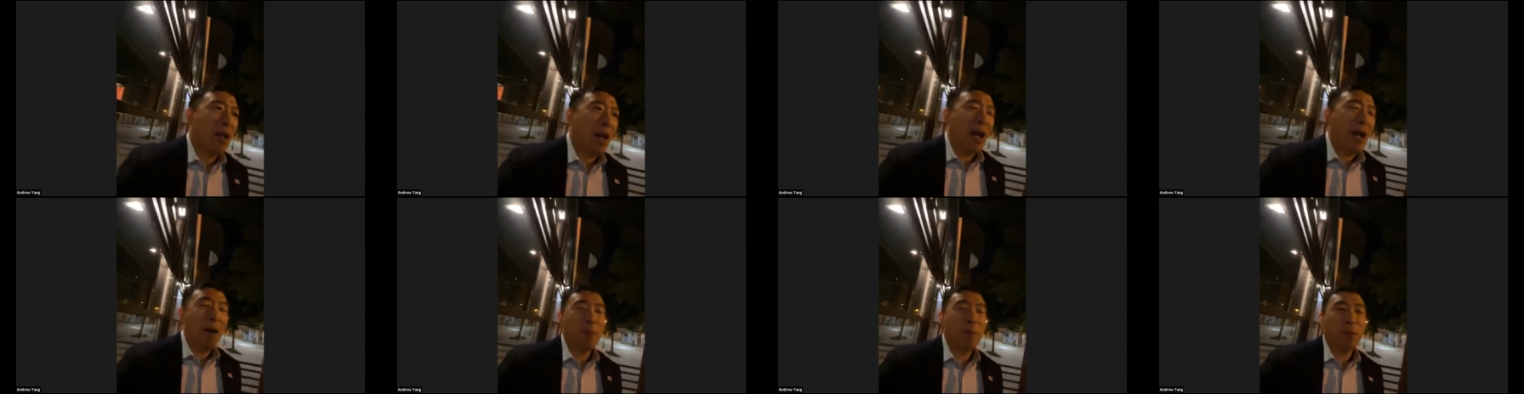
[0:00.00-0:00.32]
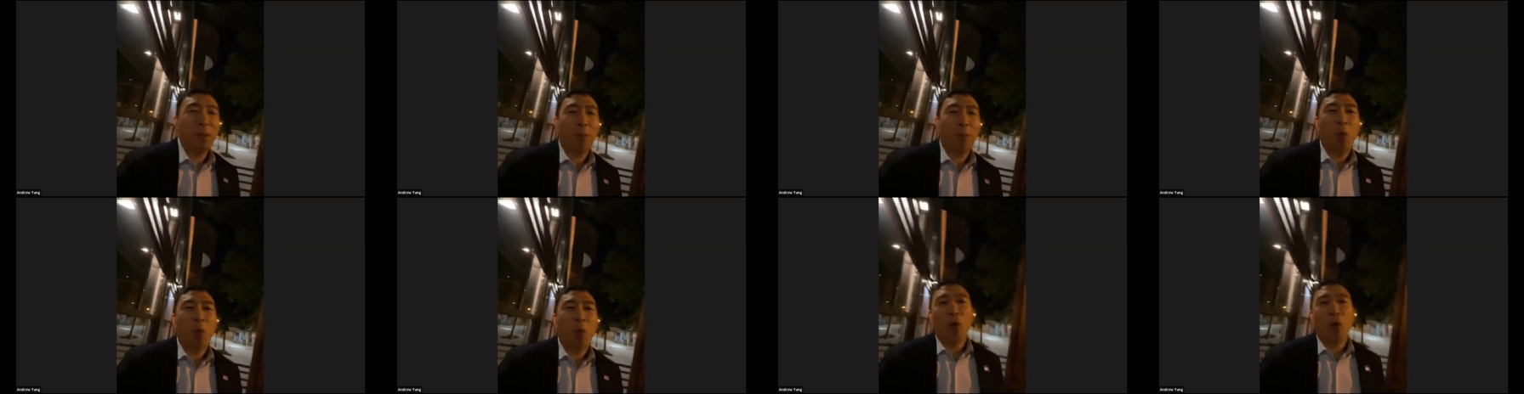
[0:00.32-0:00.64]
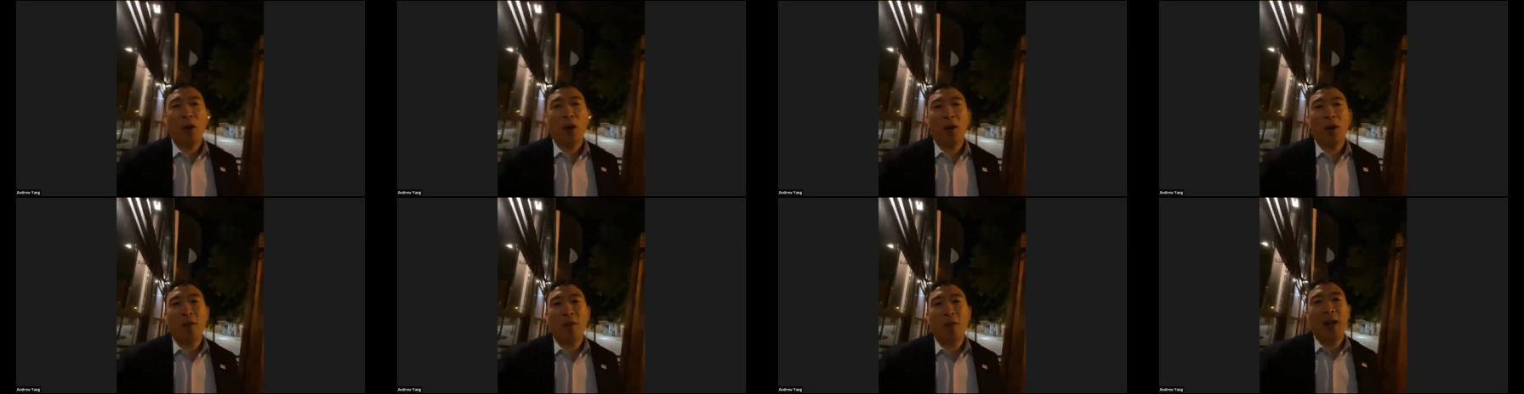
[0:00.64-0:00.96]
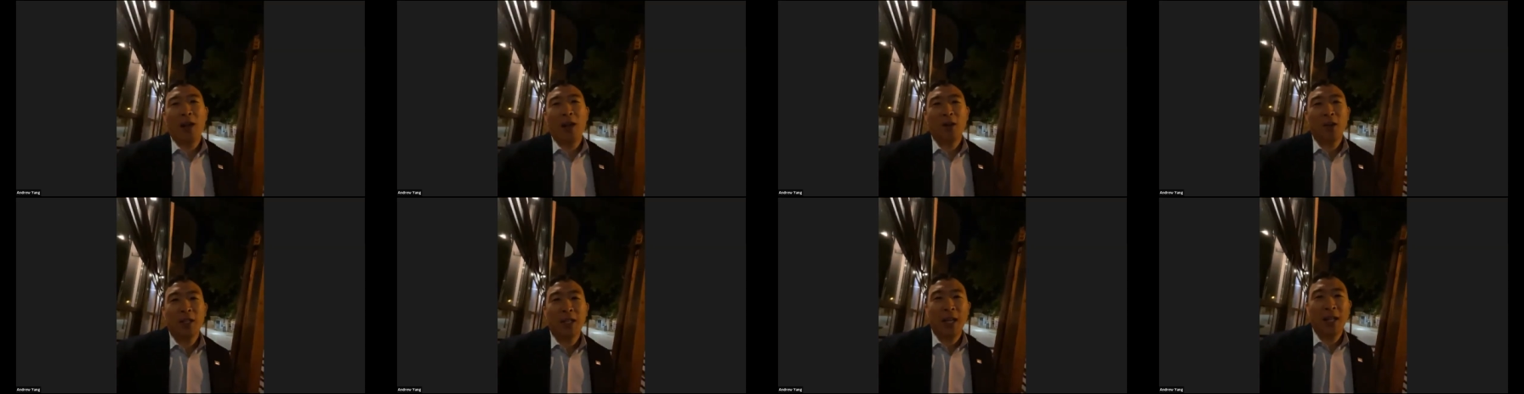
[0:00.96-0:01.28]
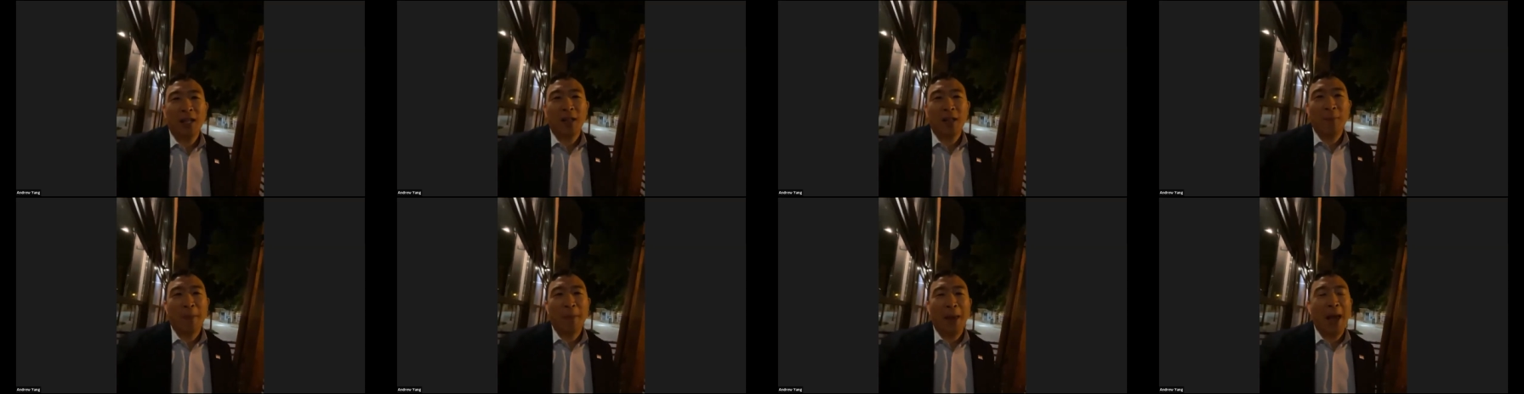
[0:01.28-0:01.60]
I'm supportive and I
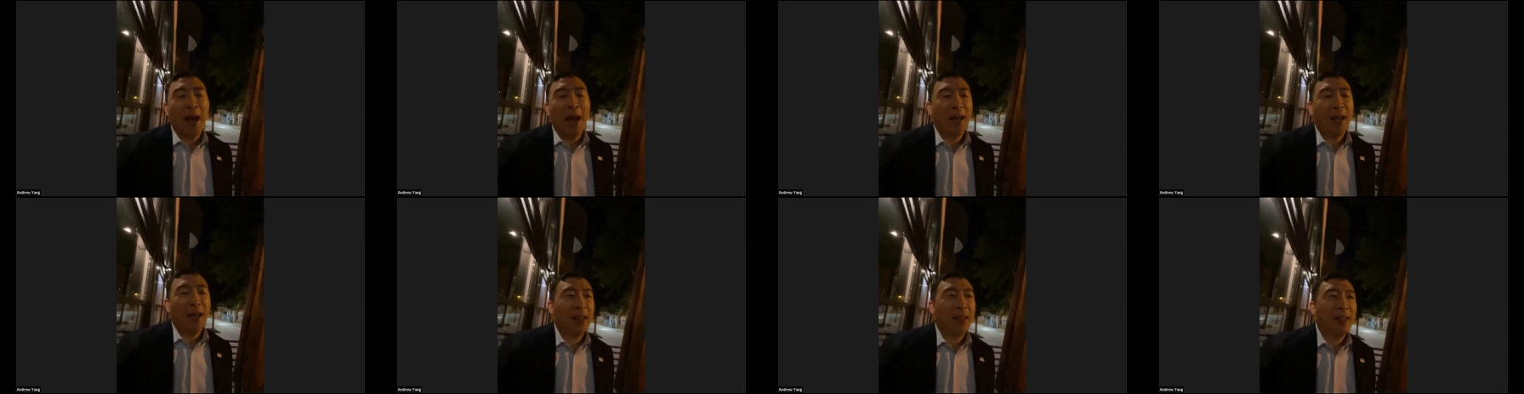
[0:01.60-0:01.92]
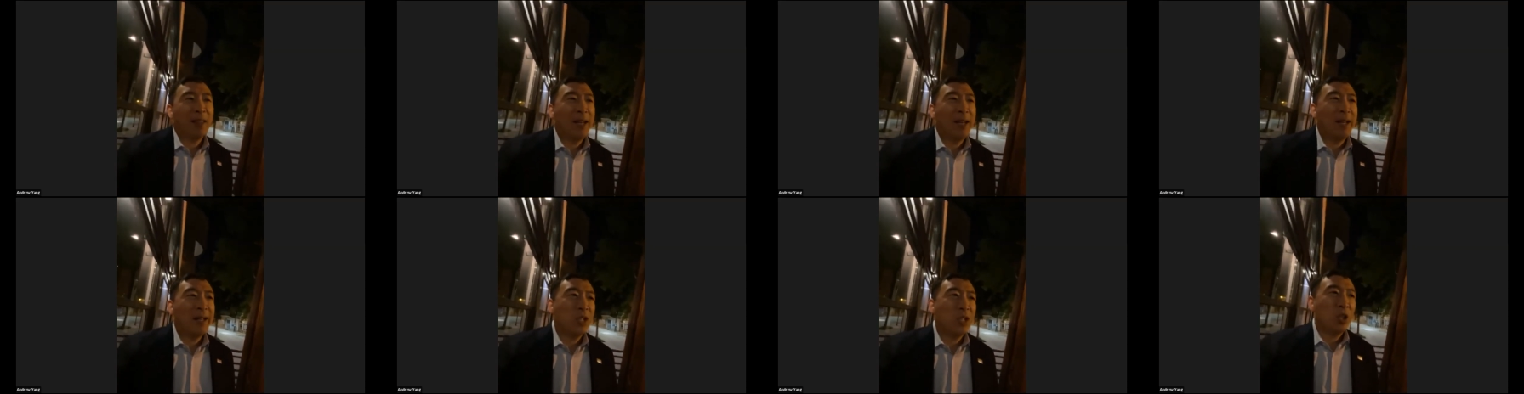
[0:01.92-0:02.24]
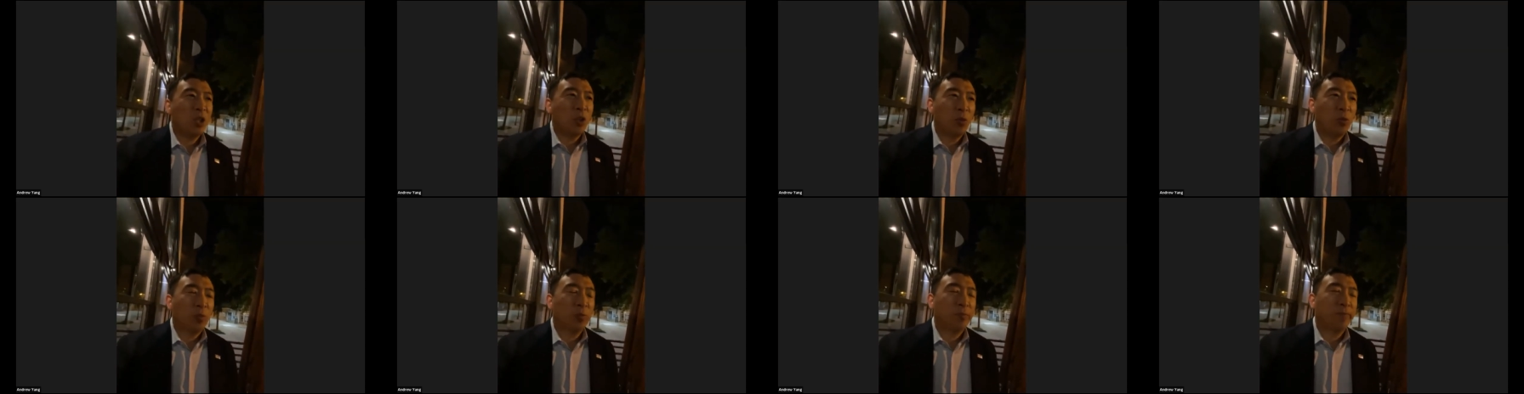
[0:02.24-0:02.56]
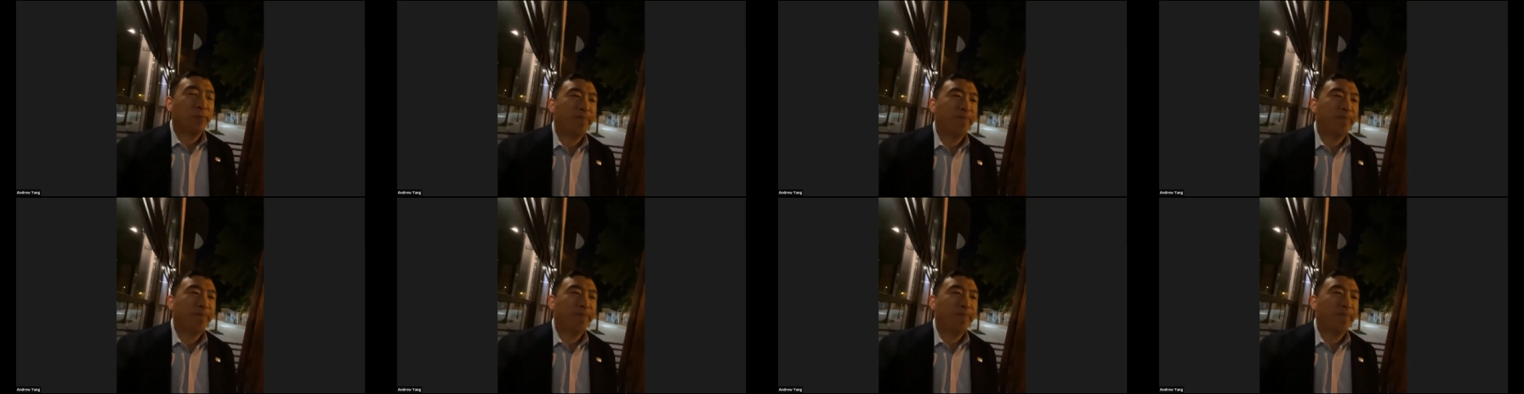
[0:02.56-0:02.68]
understand the math. I do.